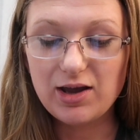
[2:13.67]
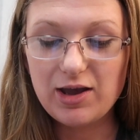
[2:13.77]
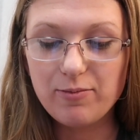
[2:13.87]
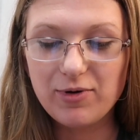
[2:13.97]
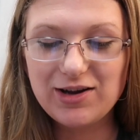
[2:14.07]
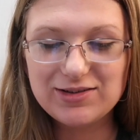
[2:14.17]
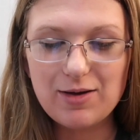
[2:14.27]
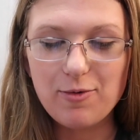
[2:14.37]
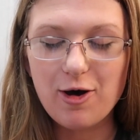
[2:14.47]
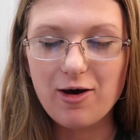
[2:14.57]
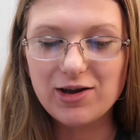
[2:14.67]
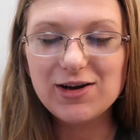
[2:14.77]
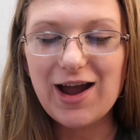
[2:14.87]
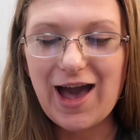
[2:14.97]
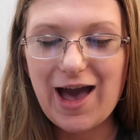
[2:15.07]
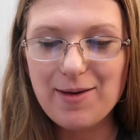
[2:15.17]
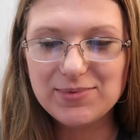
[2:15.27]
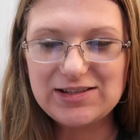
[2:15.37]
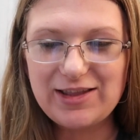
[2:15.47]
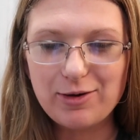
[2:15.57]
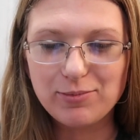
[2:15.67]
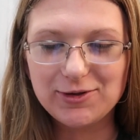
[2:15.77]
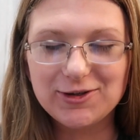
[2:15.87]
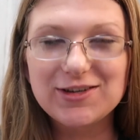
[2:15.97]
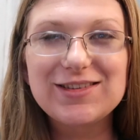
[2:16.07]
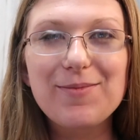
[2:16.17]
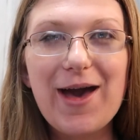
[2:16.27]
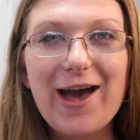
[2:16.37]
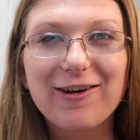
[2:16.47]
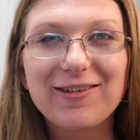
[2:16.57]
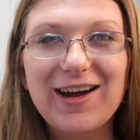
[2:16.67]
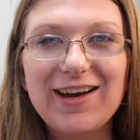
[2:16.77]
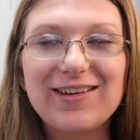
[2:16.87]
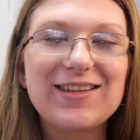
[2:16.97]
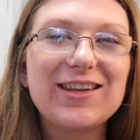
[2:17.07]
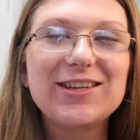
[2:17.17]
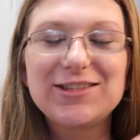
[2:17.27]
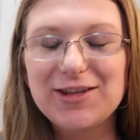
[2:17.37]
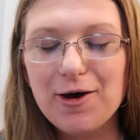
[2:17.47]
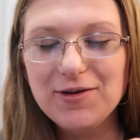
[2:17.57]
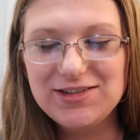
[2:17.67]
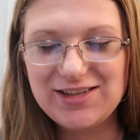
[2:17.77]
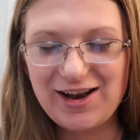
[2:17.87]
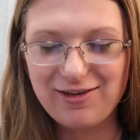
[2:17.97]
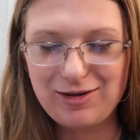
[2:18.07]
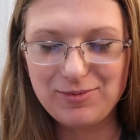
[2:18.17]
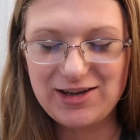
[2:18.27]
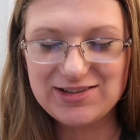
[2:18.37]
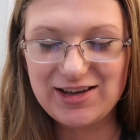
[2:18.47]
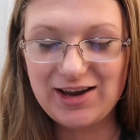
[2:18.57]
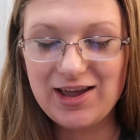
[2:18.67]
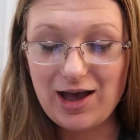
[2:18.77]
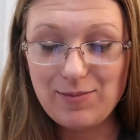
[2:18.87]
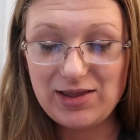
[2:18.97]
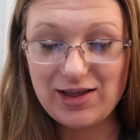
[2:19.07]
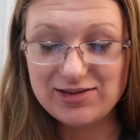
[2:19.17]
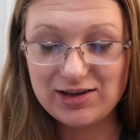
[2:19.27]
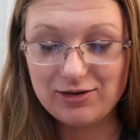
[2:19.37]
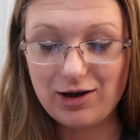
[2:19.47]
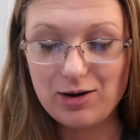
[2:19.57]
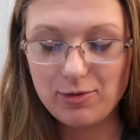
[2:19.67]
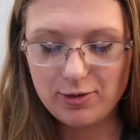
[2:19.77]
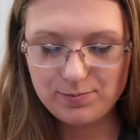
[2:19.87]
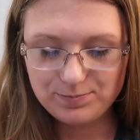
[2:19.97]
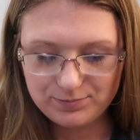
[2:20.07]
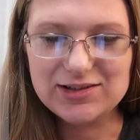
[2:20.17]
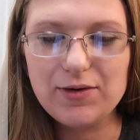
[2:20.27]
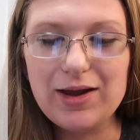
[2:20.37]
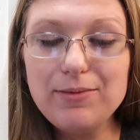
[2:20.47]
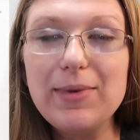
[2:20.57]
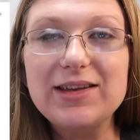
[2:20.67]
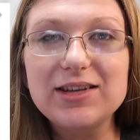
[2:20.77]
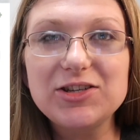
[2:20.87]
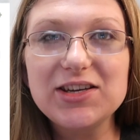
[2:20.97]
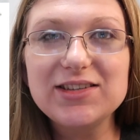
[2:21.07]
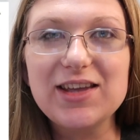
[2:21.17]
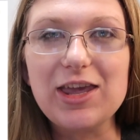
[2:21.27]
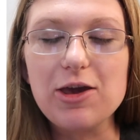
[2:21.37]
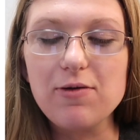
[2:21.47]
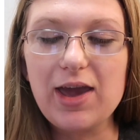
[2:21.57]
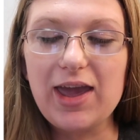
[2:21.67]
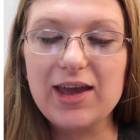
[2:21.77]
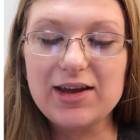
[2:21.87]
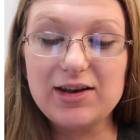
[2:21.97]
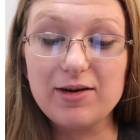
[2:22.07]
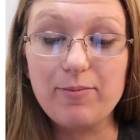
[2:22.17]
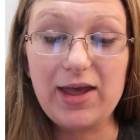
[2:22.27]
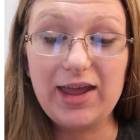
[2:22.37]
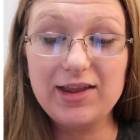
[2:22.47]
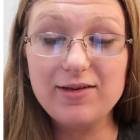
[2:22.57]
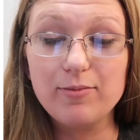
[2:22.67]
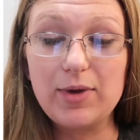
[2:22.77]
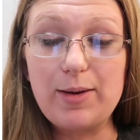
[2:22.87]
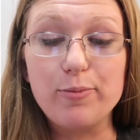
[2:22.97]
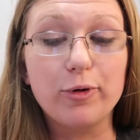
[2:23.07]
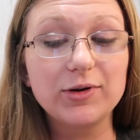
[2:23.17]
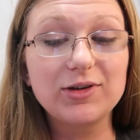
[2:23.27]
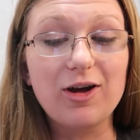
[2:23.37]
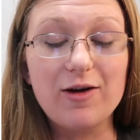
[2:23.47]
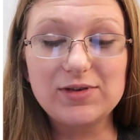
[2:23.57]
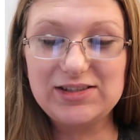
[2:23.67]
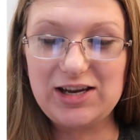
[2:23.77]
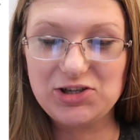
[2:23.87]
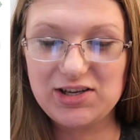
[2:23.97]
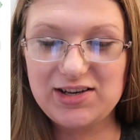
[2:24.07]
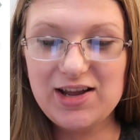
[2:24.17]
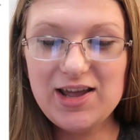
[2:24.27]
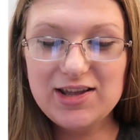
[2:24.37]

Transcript: it brings up all your apps and like blurs the background. It's like so aesthetically pleasing. I mean, that's incredible. So in messages, you can pin important conversation.